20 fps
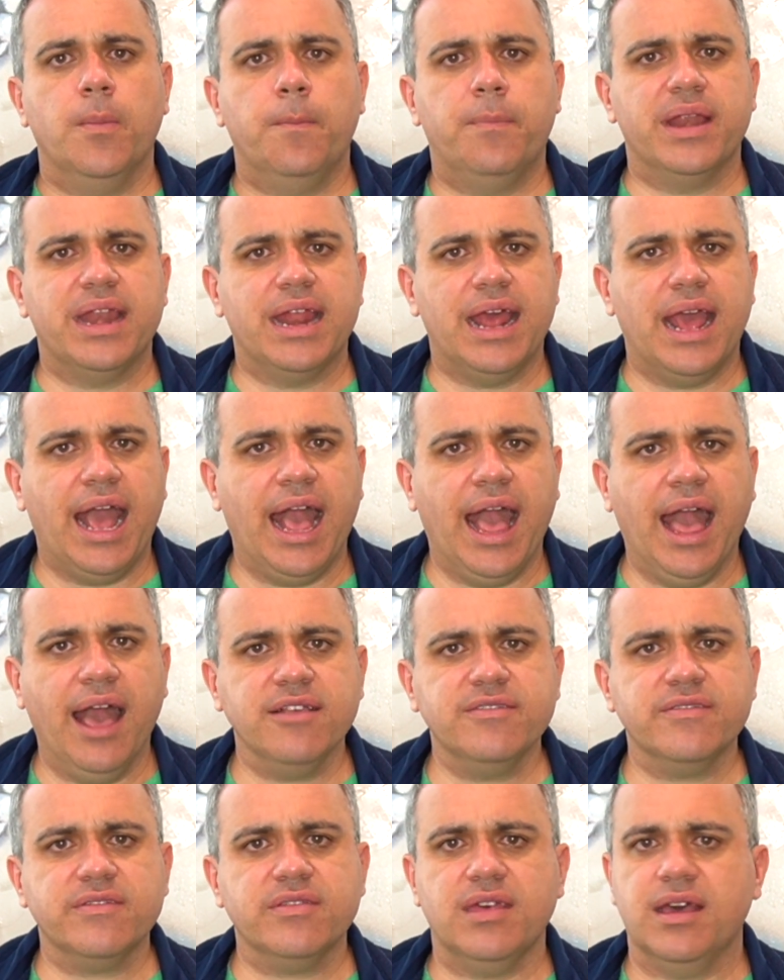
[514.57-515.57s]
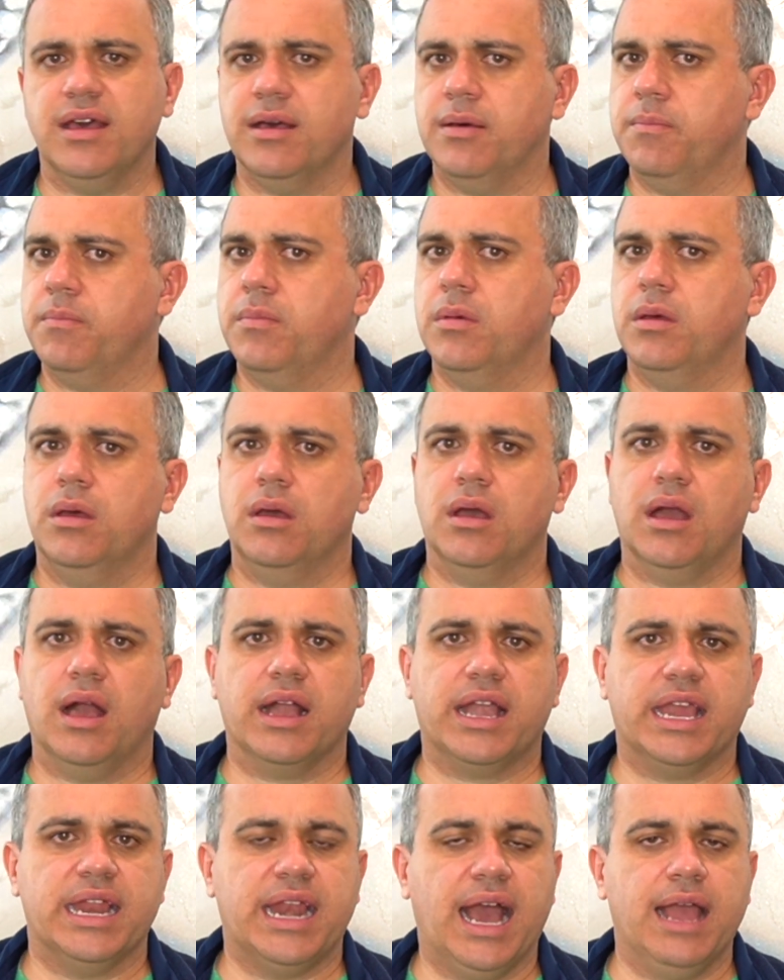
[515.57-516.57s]
But ask them,
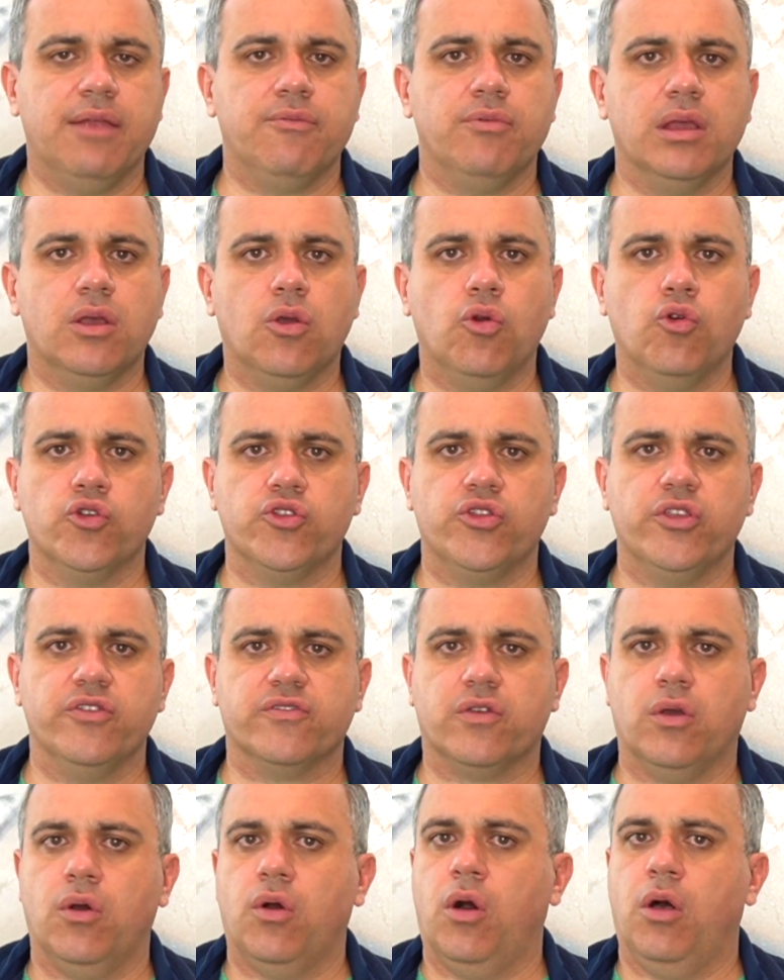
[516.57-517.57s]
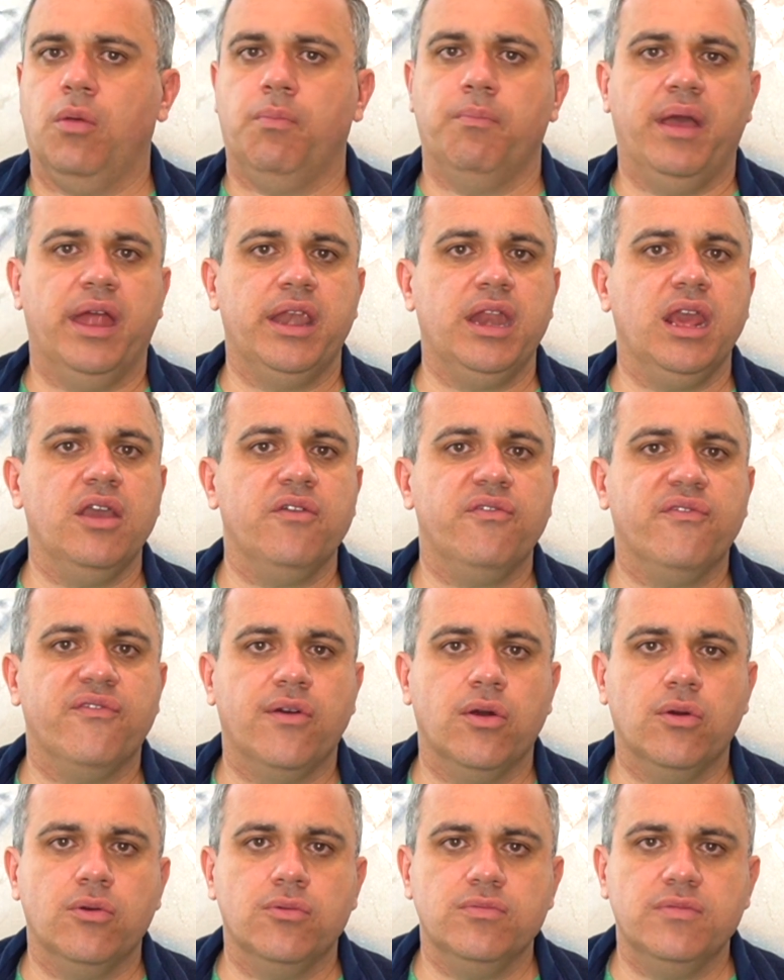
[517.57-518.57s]
can I record this call? Many
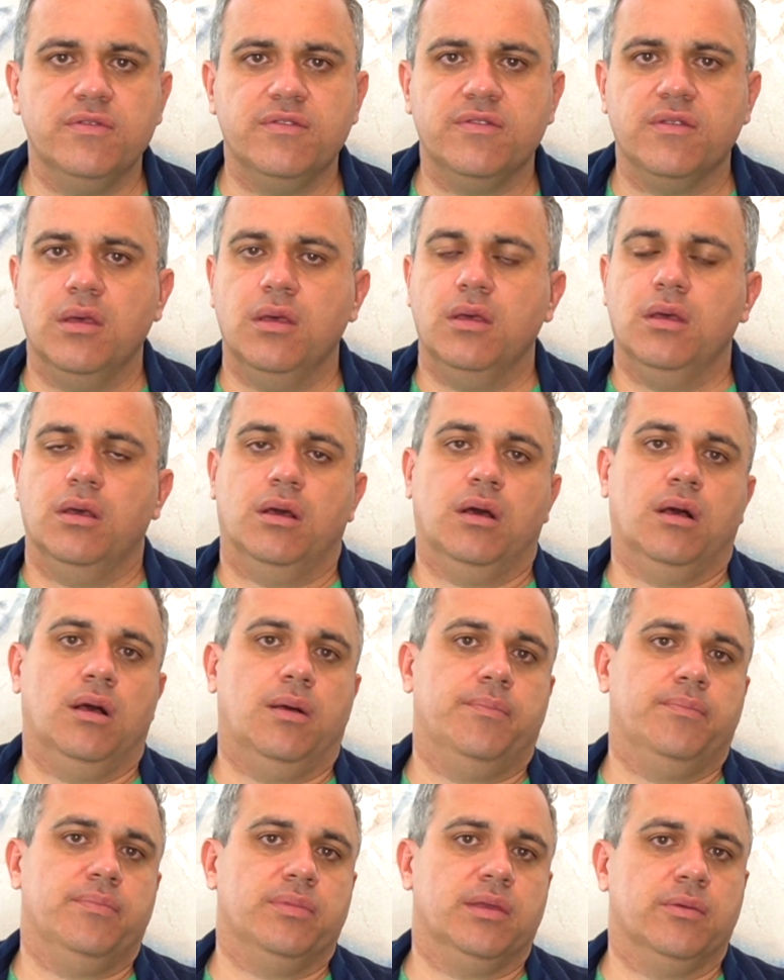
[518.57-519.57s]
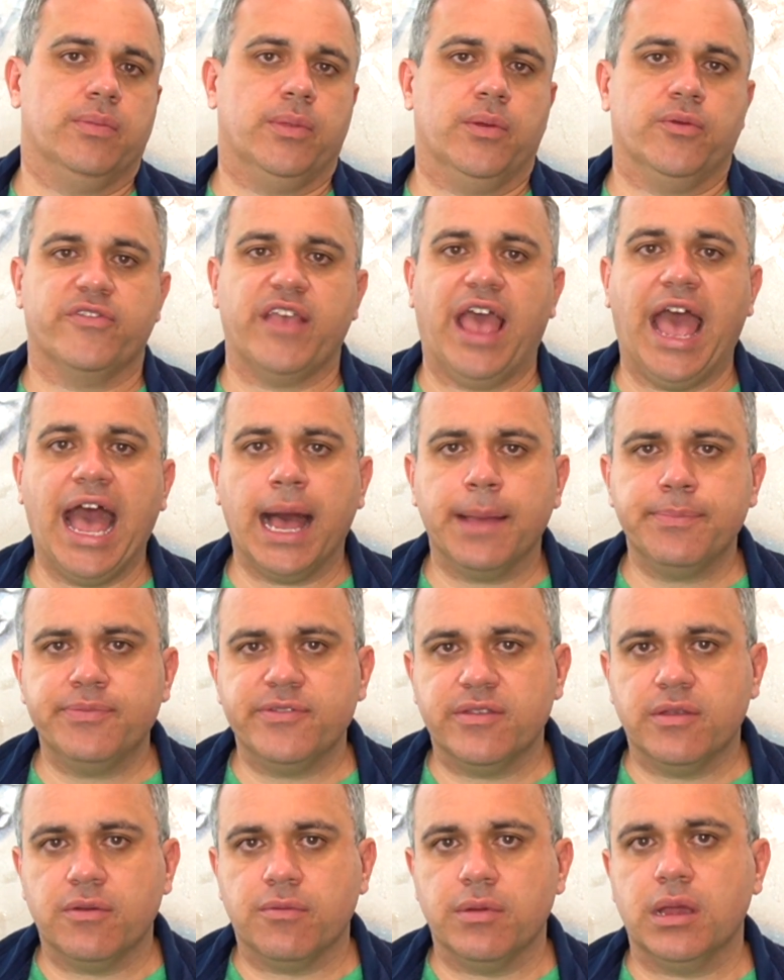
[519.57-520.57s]
phones, there's
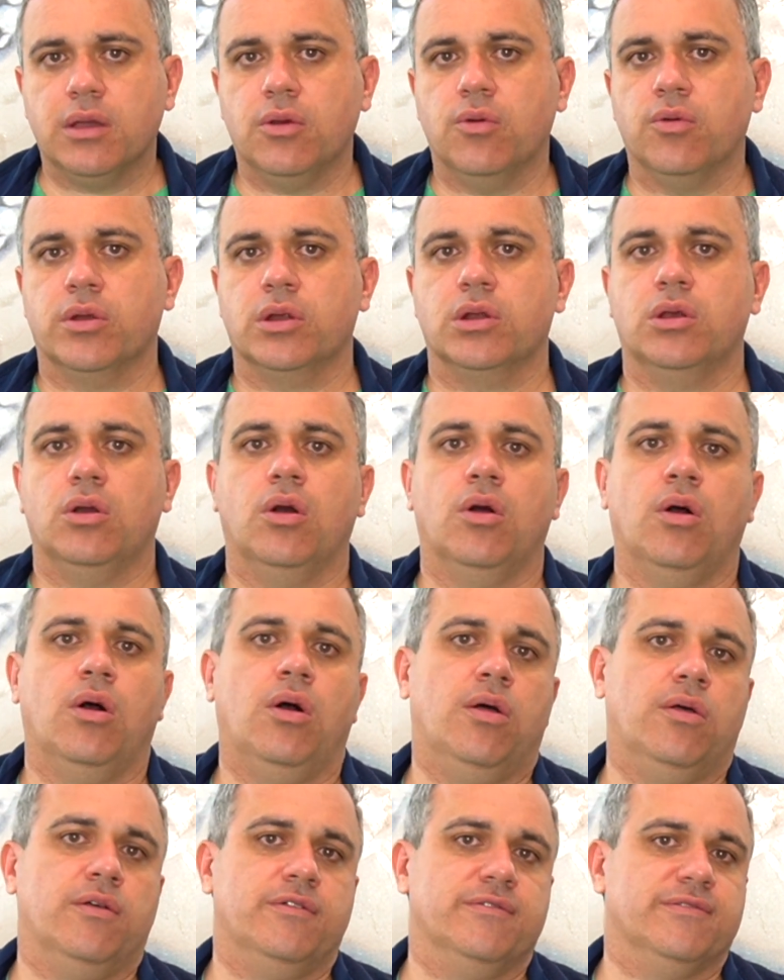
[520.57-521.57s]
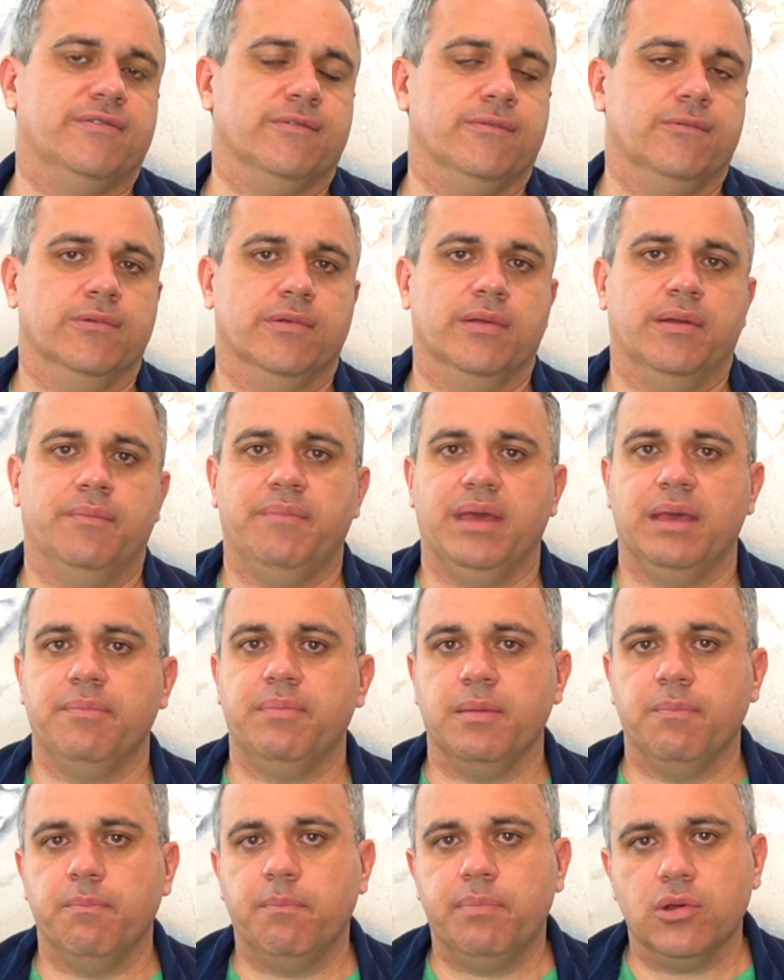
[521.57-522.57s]
apps to record calls, or it may
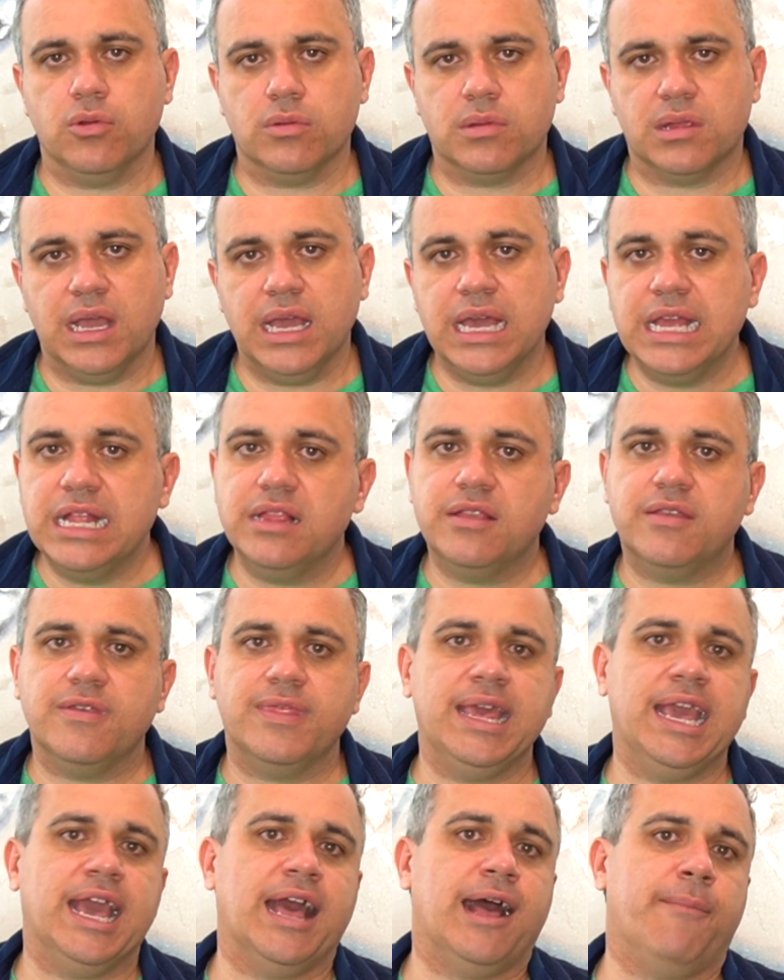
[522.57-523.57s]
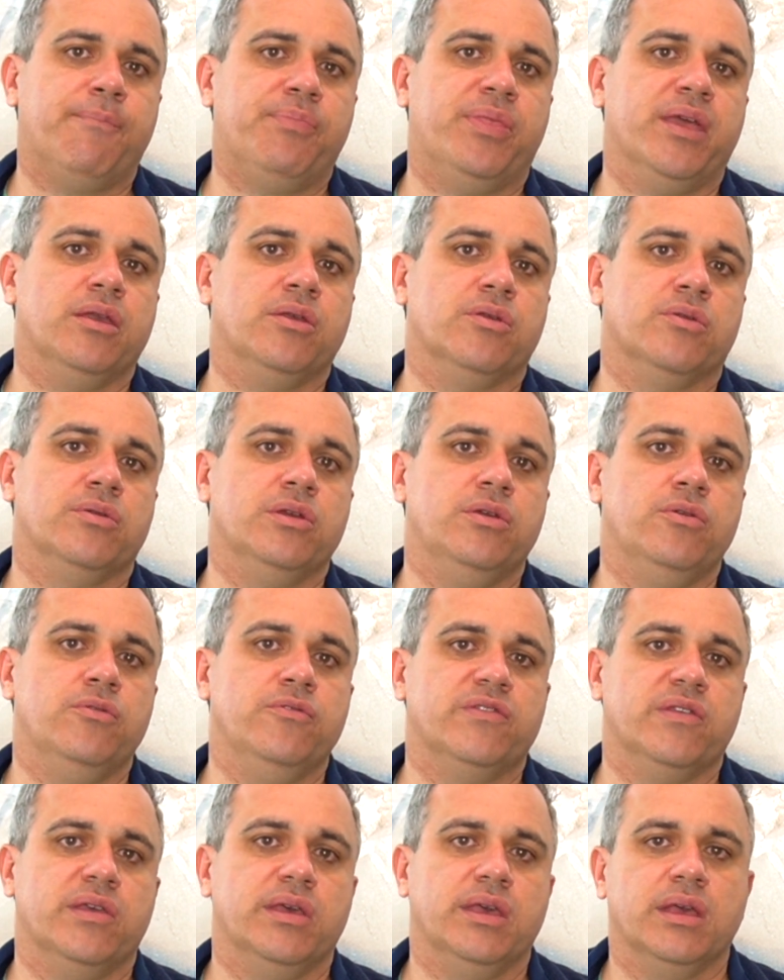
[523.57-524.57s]
be built into the app that you're
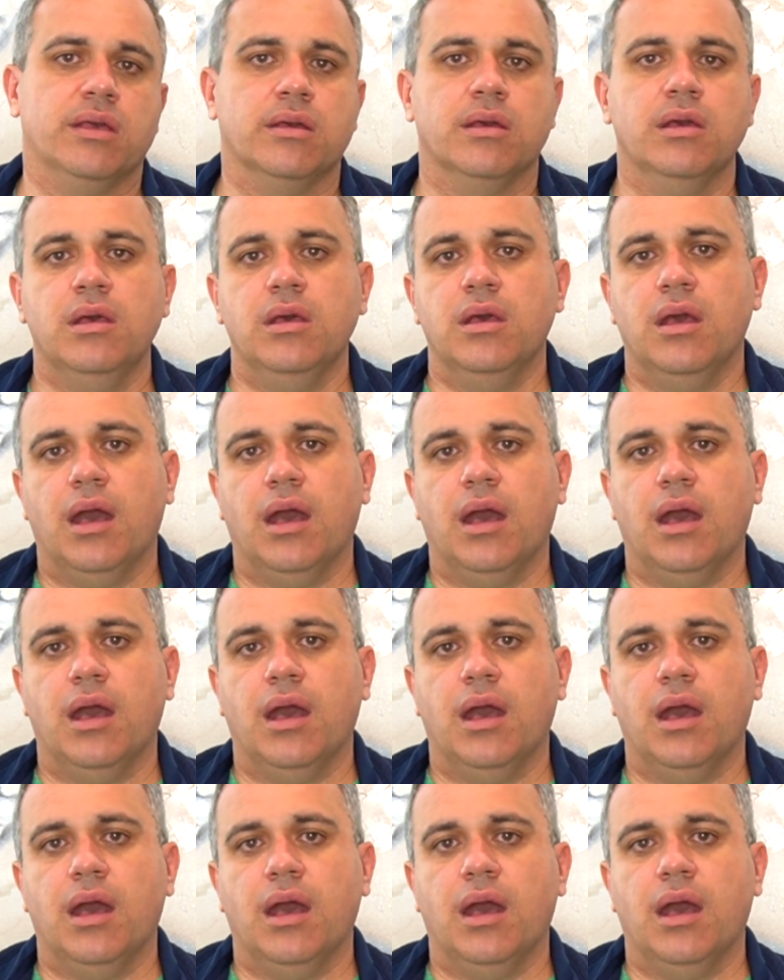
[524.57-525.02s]
using.